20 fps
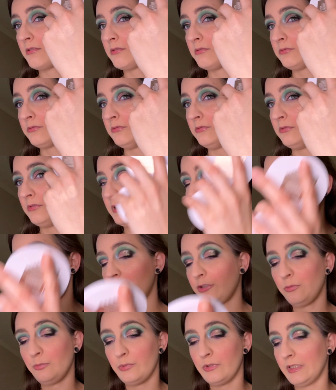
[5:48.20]
Ooh, it's
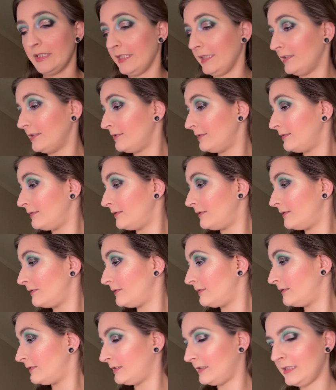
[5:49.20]
so pretty. I
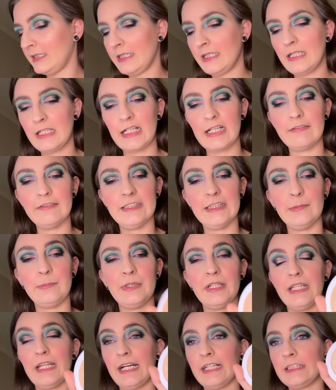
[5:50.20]
have a dip
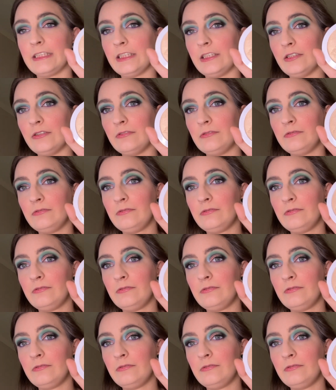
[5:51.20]
in that too.